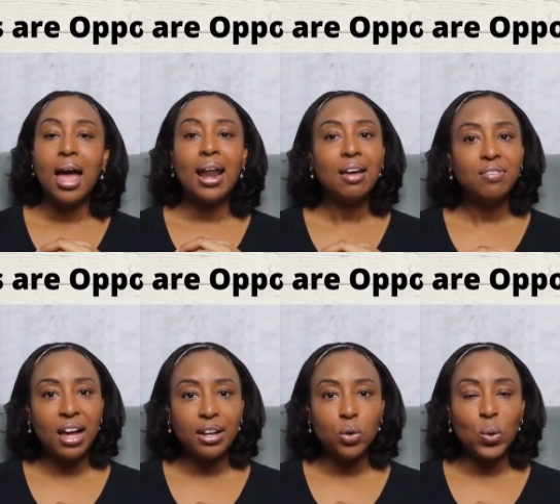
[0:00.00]
and I
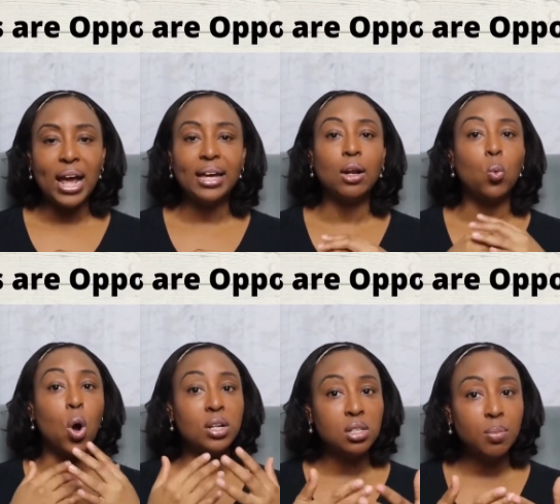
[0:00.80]
value when I can
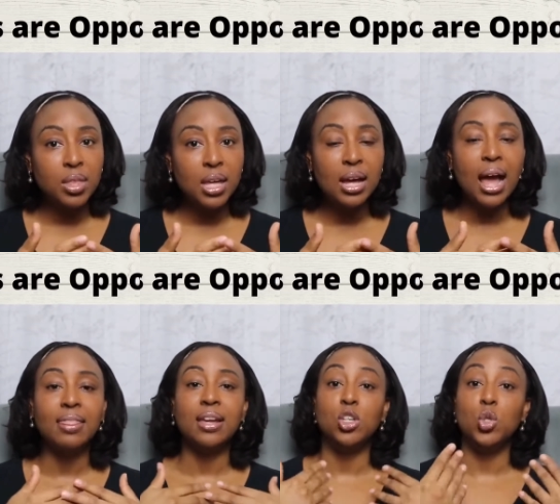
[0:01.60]
watch something
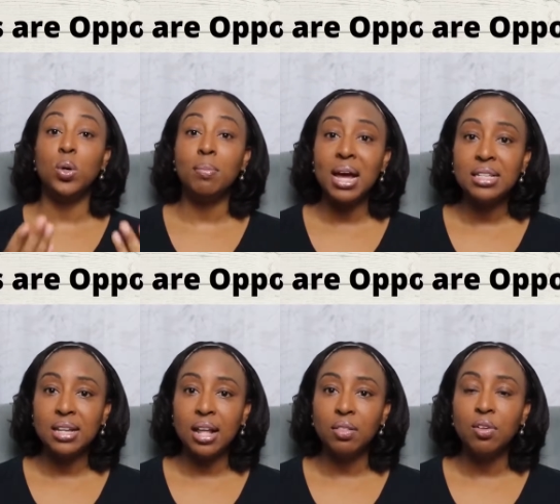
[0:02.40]
and then do it
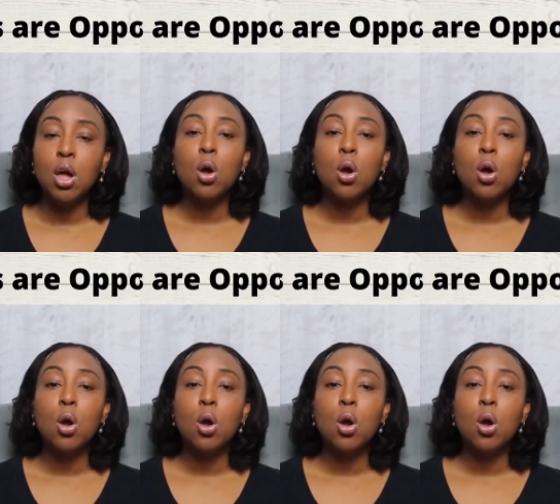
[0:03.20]
myself